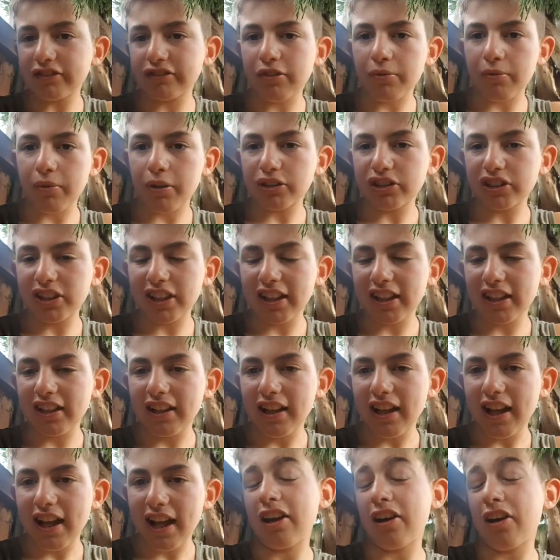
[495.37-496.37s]
for watching,
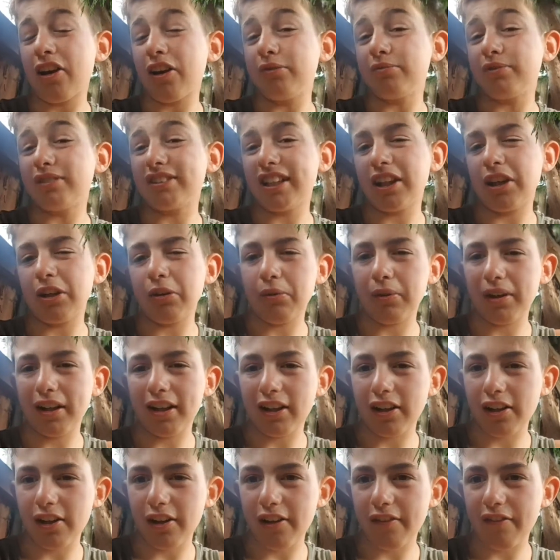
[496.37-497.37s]
and I hope to see you in
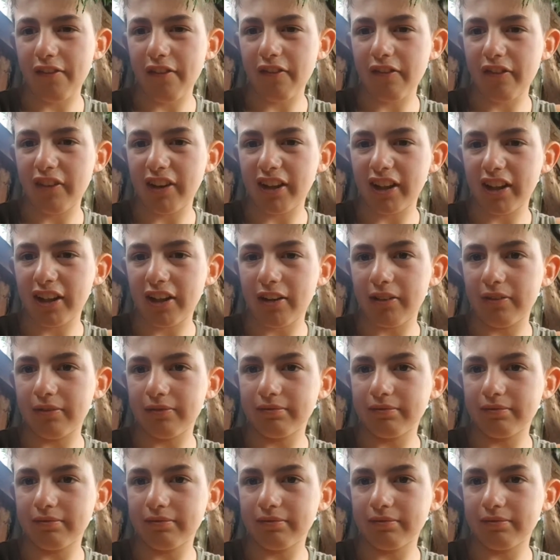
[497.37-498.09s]
another video.